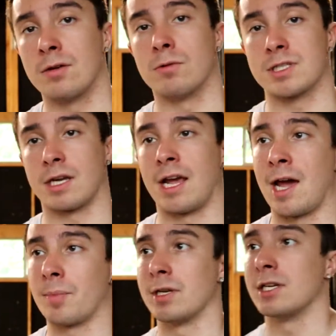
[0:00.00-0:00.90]
what's going to
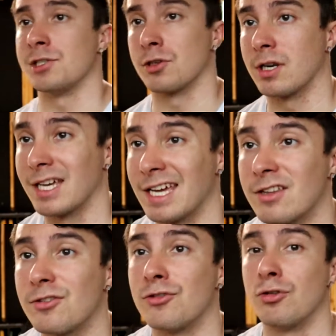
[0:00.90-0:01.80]
happen is you're going to
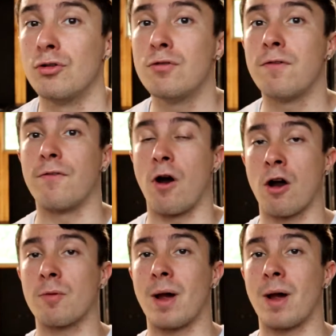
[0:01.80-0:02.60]
get too far